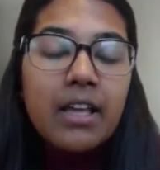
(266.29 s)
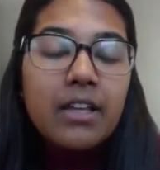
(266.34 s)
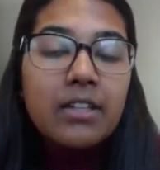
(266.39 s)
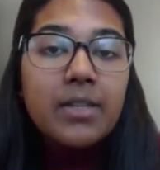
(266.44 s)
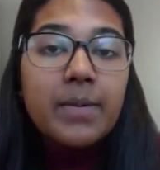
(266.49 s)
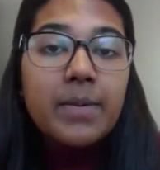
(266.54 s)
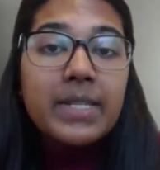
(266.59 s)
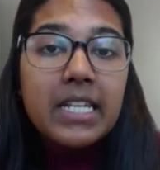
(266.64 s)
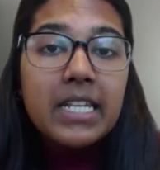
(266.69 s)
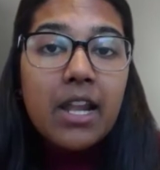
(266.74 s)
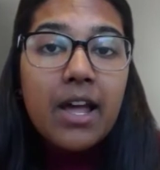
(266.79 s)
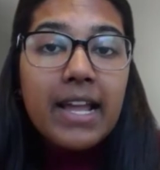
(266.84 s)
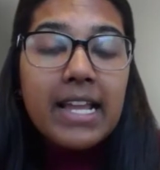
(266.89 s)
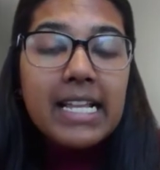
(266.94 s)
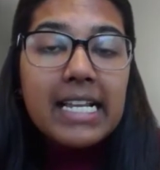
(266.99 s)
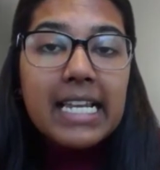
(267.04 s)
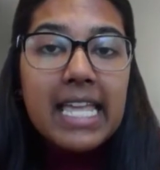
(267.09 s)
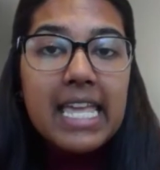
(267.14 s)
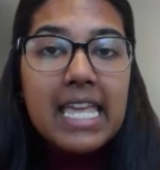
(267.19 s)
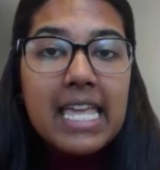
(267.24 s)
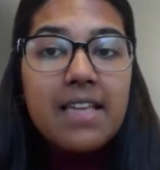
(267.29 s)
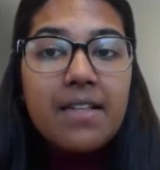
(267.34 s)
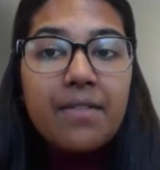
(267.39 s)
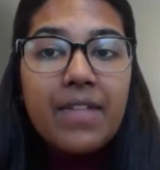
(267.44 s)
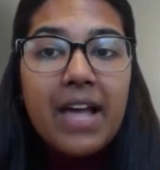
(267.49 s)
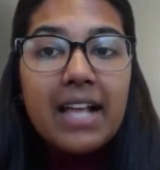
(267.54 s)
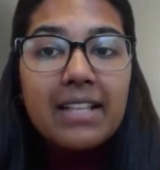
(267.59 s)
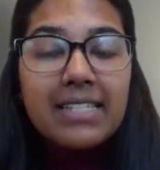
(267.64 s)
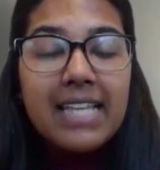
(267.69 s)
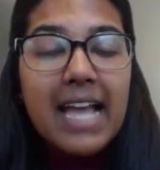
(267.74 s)
So it's likely
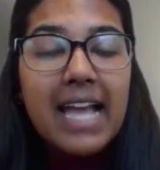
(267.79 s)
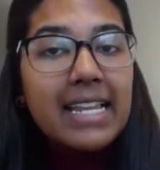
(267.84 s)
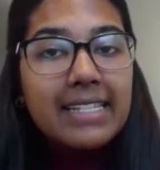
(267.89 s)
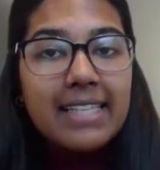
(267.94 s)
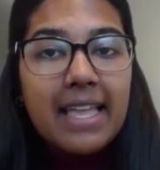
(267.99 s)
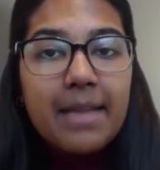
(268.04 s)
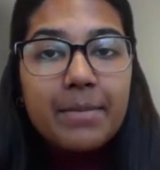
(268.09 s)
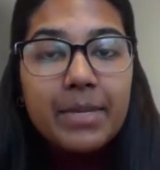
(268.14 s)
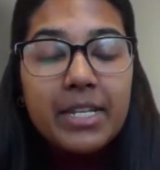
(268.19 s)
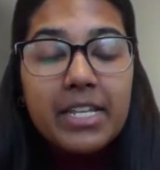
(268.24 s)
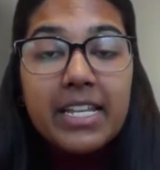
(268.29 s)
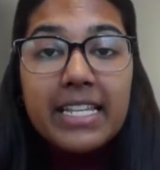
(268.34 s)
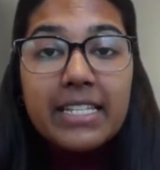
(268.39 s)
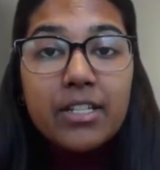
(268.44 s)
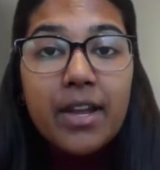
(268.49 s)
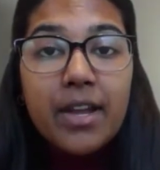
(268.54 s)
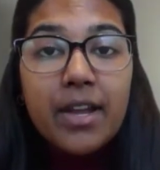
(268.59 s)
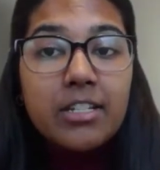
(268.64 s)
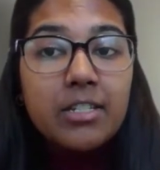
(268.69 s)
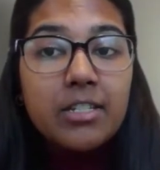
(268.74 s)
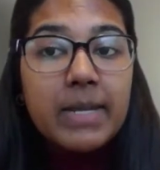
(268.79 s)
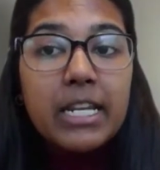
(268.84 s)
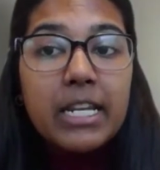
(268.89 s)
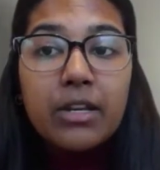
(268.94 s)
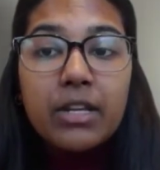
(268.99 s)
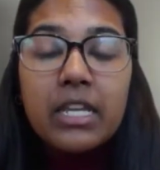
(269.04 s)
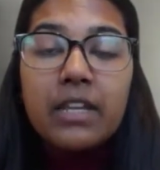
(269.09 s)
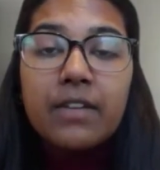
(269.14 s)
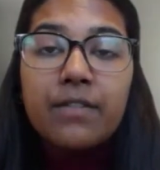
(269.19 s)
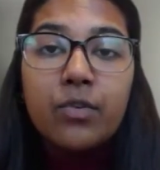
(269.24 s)
that an examiner is going to be
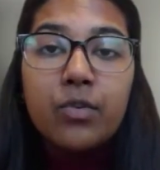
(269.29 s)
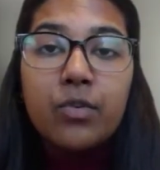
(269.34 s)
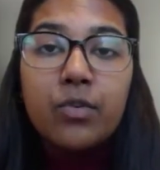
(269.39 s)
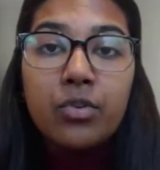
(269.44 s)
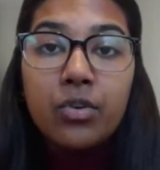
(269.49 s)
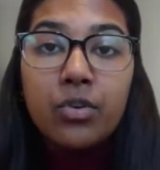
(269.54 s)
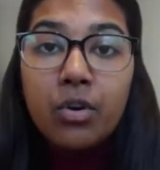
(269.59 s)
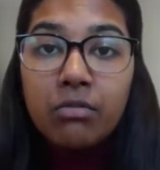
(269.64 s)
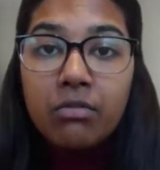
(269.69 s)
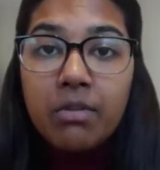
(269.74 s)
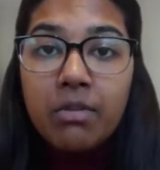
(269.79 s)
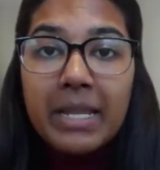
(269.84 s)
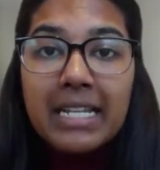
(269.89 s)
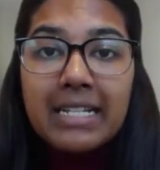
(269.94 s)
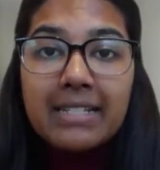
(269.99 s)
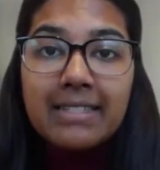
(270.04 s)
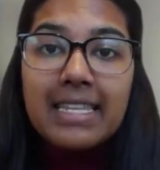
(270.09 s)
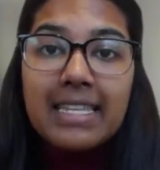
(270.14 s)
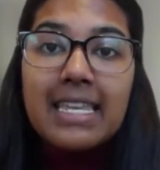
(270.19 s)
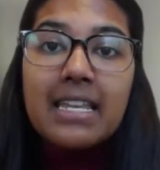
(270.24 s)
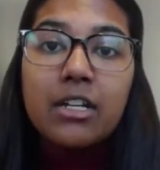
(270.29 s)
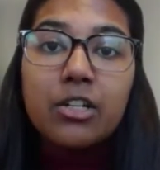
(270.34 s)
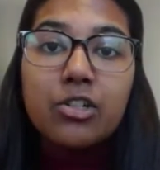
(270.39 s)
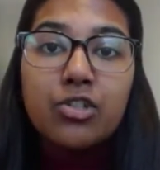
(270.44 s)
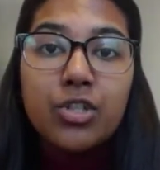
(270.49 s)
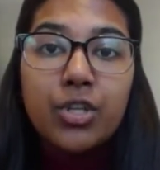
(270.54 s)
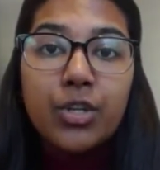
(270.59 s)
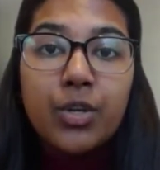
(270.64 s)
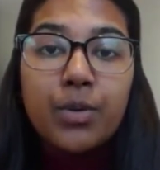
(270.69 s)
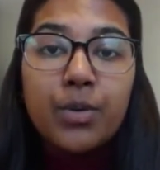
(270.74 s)
looking for your ability
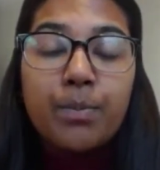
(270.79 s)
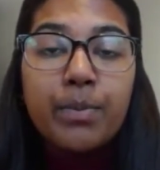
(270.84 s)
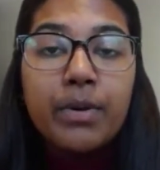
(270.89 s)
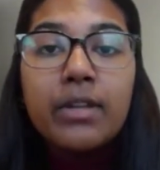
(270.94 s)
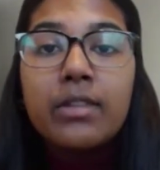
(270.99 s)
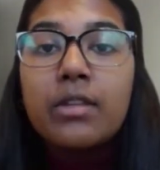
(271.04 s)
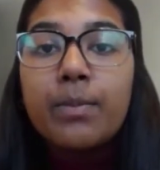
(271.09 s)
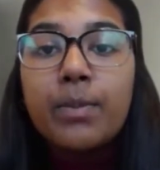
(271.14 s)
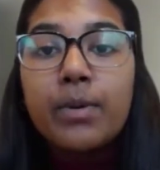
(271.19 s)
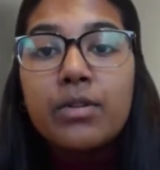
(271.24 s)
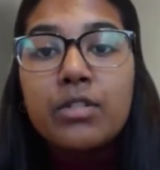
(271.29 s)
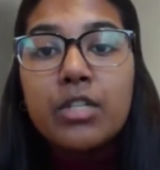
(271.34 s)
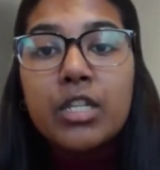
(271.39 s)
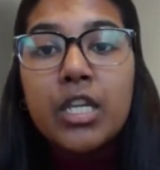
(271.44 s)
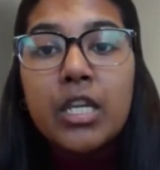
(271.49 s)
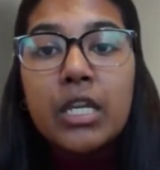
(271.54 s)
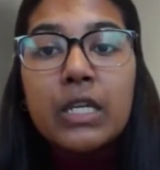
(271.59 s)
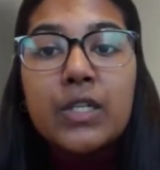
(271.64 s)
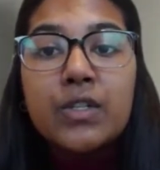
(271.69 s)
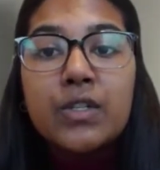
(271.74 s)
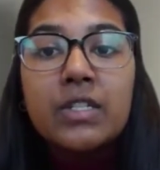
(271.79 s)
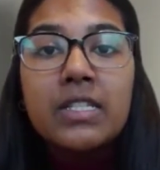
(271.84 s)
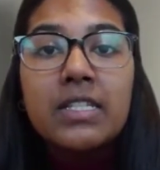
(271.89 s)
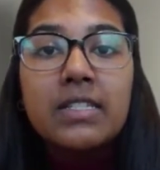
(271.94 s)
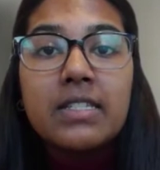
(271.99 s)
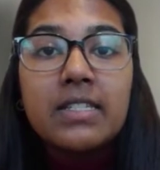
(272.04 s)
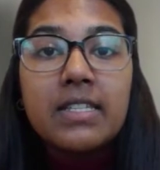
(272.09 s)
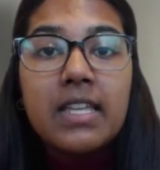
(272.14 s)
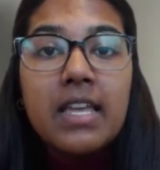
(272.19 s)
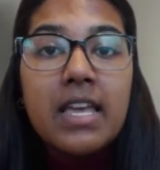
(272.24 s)
to put the
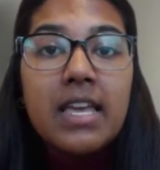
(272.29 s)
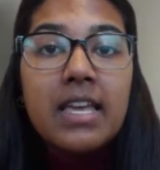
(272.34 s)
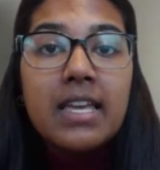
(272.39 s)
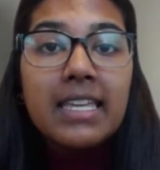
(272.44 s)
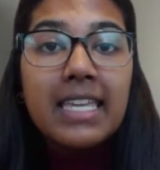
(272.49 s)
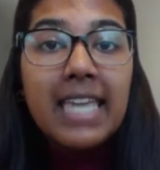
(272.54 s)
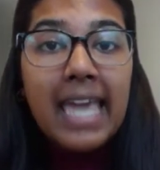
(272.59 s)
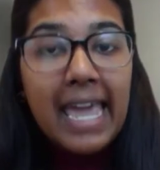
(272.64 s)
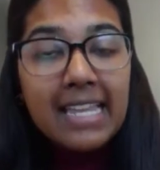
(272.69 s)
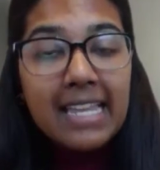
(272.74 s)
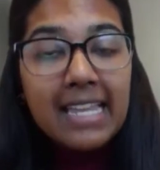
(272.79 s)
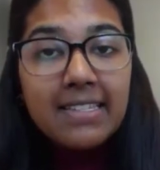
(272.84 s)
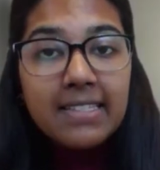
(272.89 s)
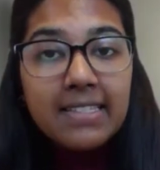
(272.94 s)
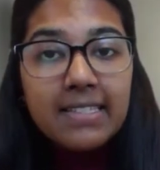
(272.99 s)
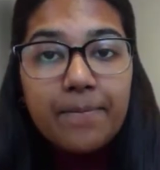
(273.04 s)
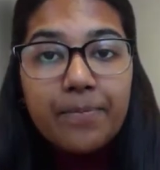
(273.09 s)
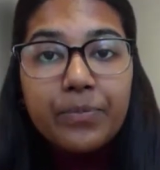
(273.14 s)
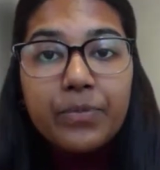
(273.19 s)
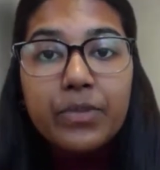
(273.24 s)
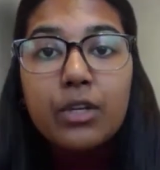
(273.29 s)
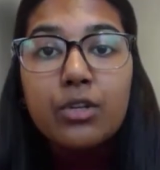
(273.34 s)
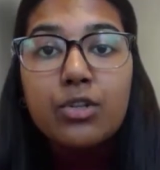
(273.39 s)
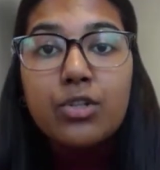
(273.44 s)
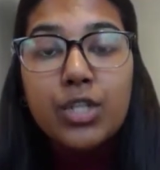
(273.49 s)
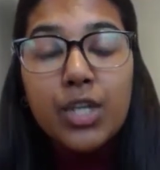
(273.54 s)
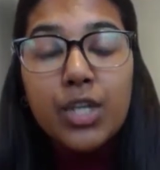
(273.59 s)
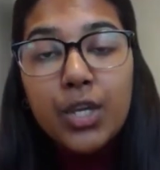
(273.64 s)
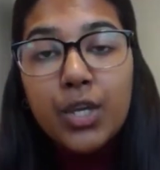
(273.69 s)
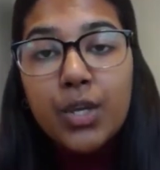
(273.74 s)
prosecution's case
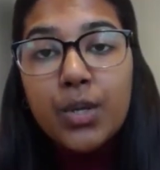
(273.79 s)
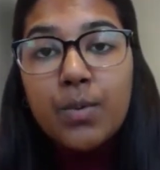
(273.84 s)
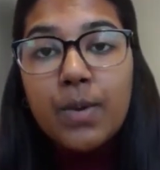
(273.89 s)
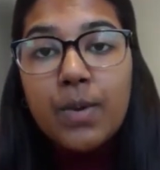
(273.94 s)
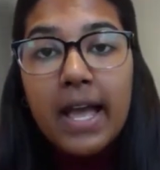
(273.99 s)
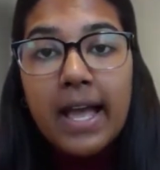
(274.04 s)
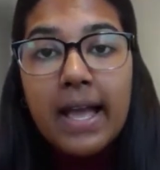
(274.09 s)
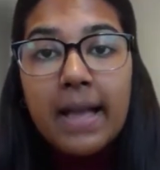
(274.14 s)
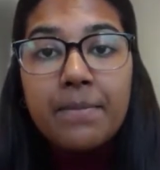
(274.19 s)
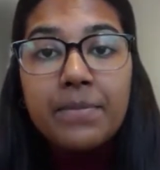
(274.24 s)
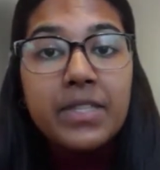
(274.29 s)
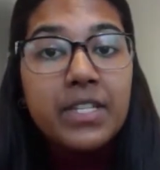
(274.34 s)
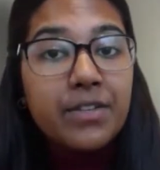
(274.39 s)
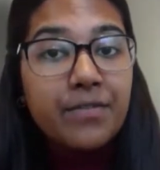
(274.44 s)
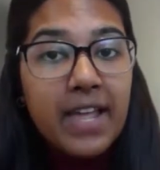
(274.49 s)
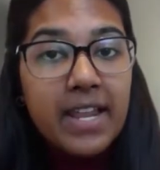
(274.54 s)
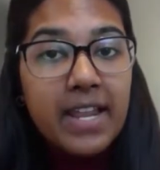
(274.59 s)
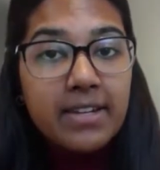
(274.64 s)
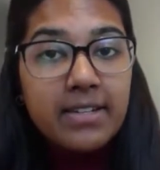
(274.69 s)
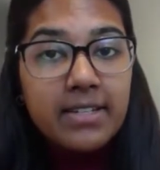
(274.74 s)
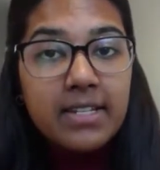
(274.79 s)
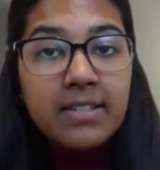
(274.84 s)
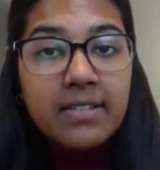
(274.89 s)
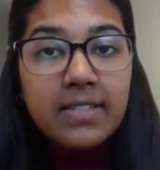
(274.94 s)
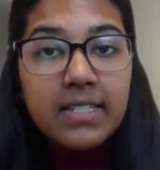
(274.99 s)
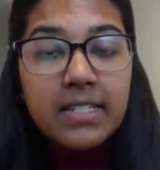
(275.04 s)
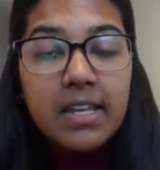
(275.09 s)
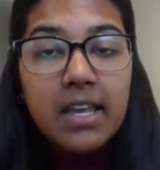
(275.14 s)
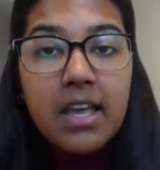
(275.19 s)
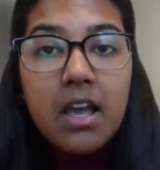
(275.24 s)
to the
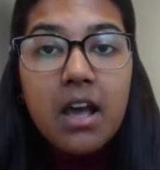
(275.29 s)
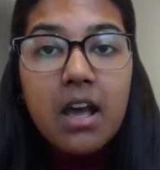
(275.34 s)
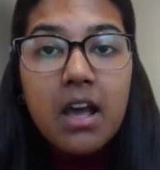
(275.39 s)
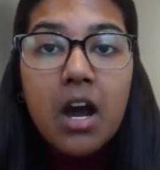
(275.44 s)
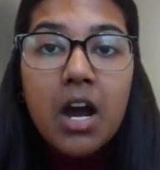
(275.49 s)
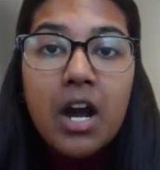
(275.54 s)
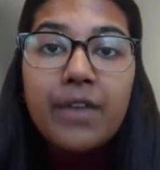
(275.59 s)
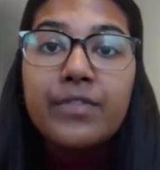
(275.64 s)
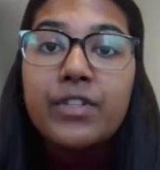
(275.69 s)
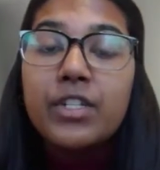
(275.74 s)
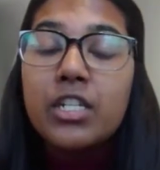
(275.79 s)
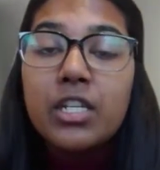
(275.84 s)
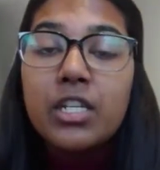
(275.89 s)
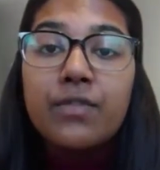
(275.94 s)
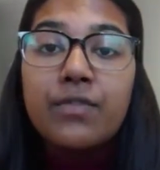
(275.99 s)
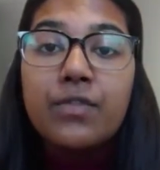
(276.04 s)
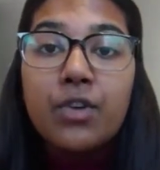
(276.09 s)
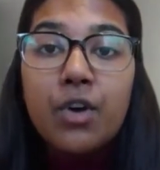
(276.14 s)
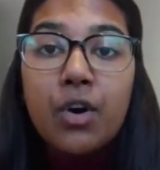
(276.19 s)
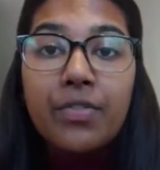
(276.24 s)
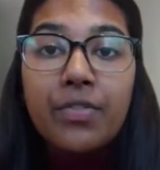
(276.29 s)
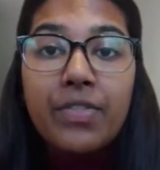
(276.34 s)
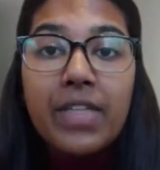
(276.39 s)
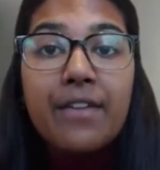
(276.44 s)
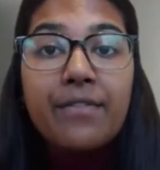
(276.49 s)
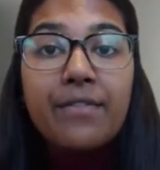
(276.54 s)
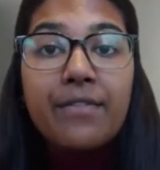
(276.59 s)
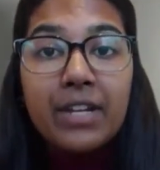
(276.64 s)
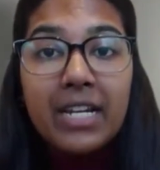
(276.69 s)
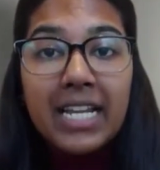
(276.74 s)
defendant after you've got
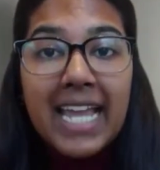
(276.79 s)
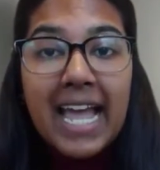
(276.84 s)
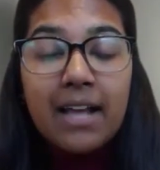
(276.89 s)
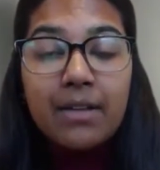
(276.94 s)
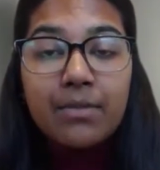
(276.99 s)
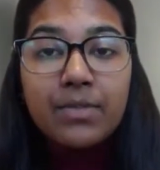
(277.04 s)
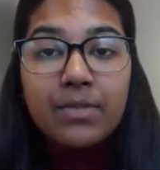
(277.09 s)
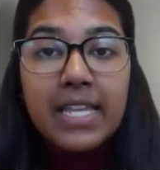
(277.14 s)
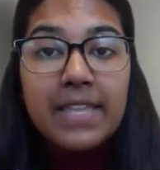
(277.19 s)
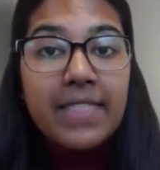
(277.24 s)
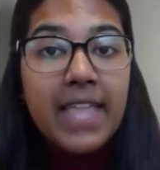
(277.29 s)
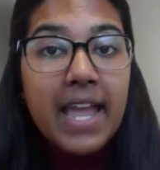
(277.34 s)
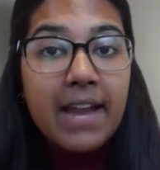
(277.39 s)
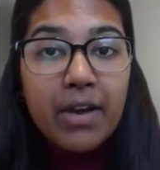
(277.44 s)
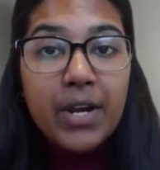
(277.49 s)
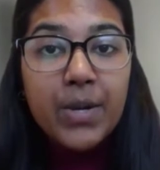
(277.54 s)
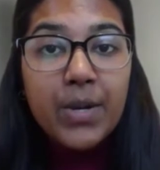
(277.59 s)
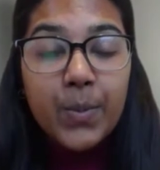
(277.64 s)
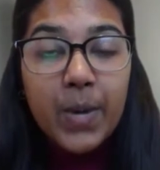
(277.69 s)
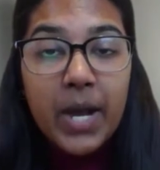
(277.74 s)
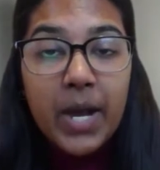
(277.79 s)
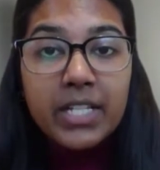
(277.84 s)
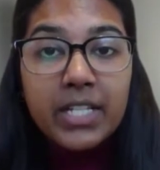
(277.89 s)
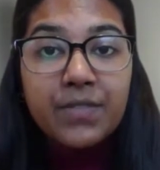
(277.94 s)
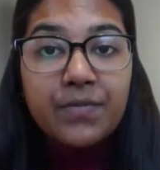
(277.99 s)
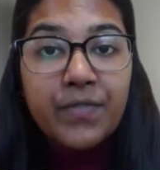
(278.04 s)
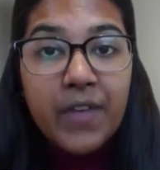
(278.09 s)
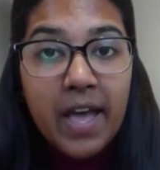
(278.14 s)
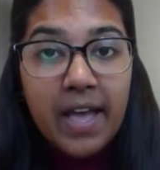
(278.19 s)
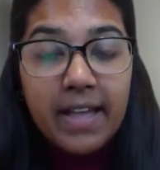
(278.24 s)
their full account in their own
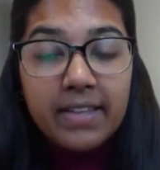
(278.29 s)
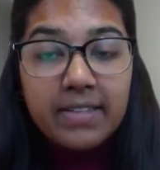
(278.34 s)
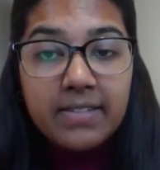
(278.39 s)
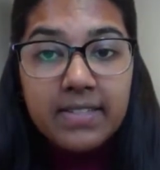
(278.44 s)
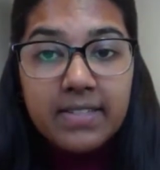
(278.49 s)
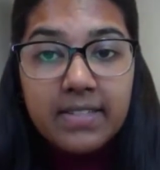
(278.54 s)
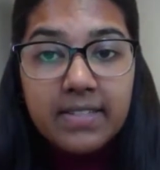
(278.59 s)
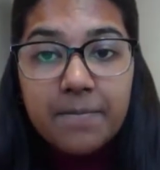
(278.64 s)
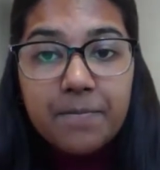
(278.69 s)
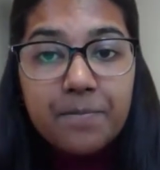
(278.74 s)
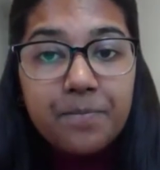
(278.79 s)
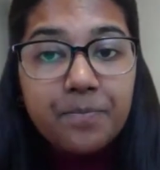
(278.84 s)
words first.